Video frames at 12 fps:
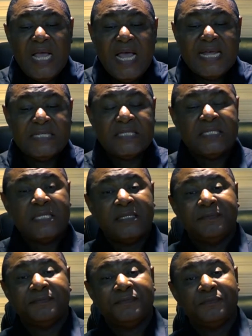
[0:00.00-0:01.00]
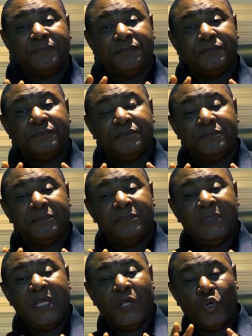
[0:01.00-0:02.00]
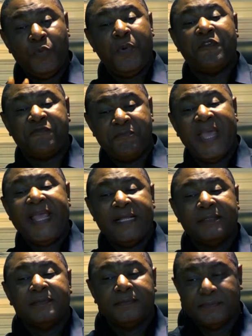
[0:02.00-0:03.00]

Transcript: And a group of men